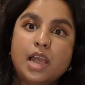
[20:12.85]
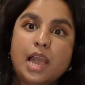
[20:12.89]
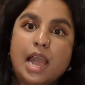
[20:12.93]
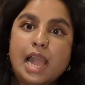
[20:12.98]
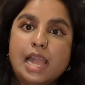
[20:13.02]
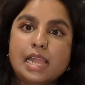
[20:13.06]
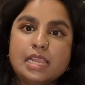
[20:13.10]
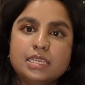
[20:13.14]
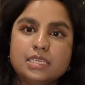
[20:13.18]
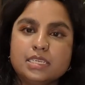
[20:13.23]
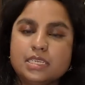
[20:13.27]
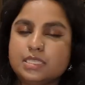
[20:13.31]

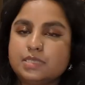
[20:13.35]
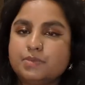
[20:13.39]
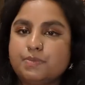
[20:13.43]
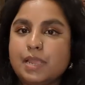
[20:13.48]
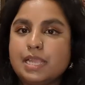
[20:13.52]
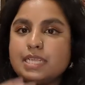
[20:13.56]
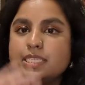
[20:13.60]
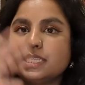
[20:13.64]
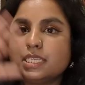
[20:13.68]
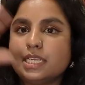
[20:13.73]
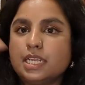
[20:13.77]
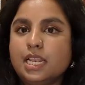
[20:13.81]
And it's
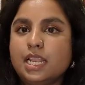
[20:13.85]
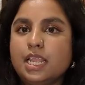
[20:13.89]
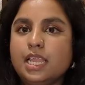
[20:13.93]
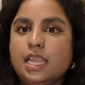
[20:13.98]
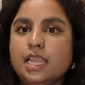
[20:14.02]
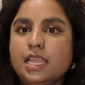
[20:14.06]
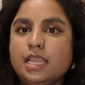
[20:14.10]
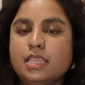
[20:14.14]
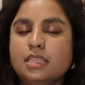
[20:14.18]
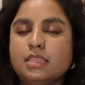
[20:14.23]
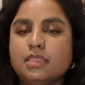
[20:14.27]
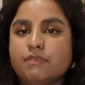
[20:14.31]

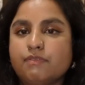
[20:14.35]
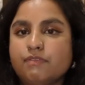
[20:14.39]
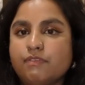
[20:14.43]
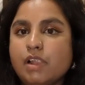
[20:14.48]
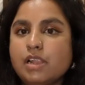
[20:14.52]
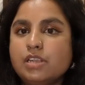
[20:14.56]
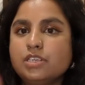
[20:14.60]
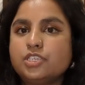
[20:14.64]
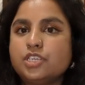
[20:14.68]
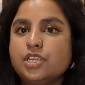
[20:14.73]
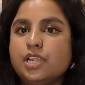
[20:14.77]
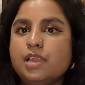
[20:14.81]
basically the
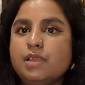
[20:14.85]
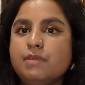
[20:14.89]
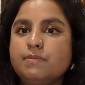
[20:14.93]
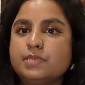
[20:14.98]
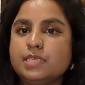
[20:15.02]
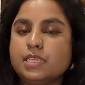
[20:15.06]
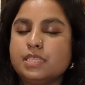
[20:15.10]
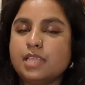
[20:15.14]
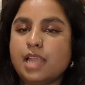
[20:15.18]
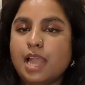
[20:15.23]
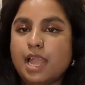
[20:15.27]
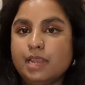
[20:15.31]

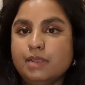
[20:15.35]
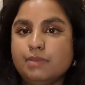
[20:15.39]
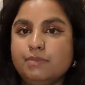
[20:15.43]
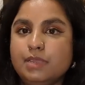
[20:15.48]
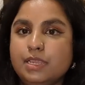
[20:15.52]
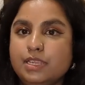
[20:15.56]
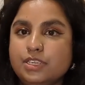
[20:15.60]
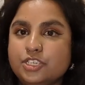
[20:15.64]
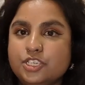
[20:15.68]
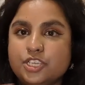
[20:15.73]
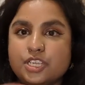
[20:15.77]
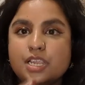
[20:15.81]
friendships and the
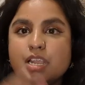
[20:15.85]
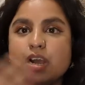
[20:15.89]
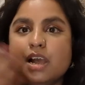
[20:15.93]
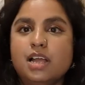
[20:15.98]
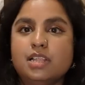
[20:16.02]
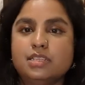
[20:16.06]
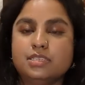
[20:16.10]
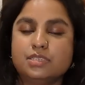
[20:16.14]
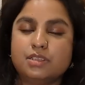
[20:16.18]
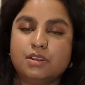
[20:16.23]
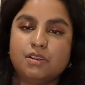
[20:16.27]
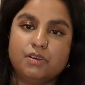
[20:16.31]
enemies she
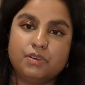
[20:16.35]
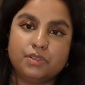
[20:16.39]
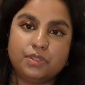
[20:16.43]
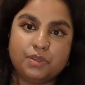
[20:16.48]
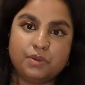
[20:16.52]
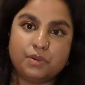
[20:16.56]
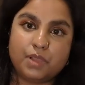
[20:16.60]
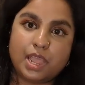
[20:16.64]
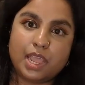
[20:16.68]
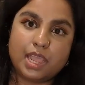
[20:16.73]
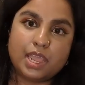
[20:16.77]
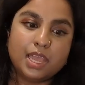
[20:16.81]
earns along
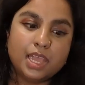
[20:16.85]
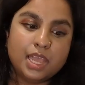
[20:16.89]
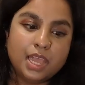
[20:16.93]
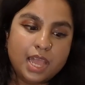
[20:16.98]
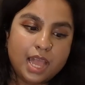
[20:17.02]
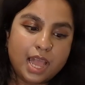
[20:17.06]
the way.